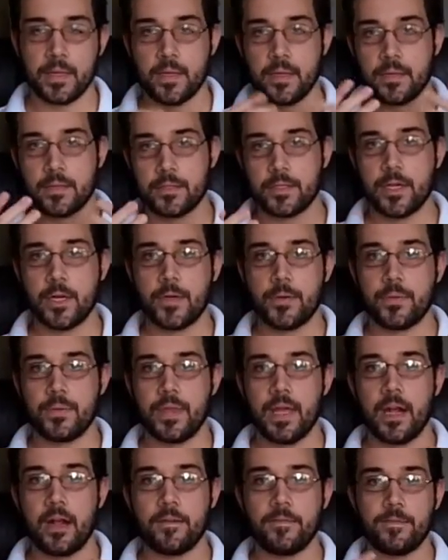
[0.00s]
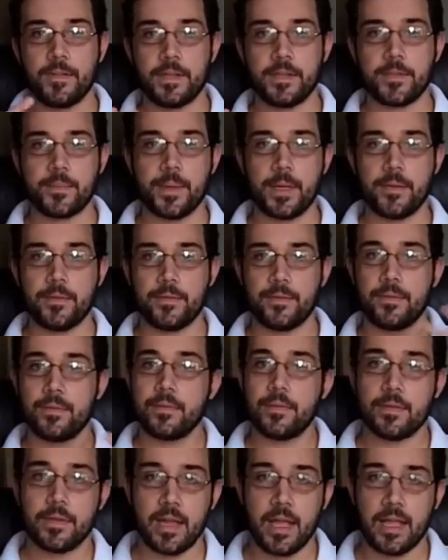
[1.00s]
So there I've fingerspelled
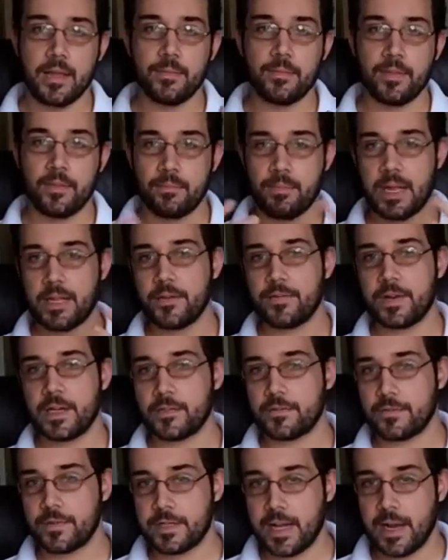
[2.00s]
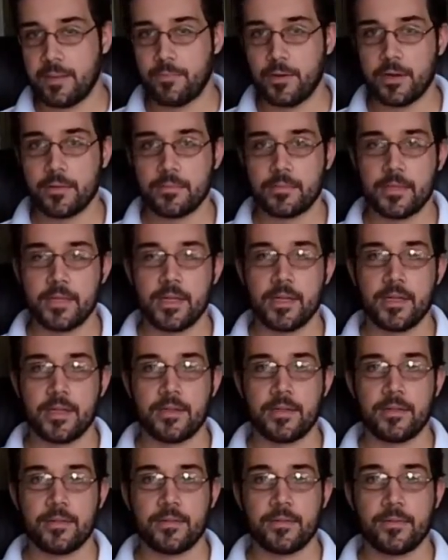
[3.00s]
the name of the manufacturer of the camera.
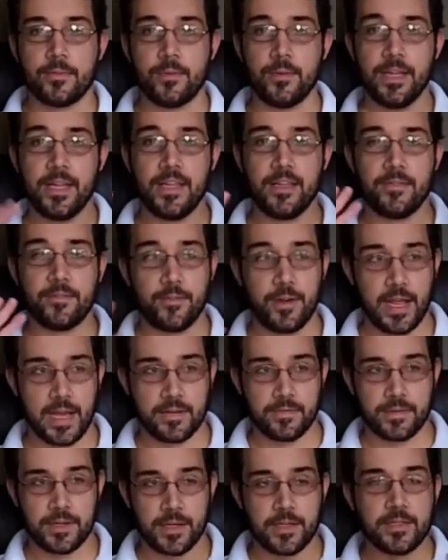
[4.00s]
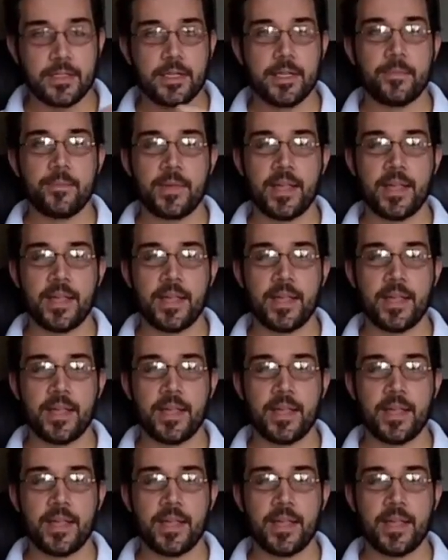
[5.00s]
Well, free advertising.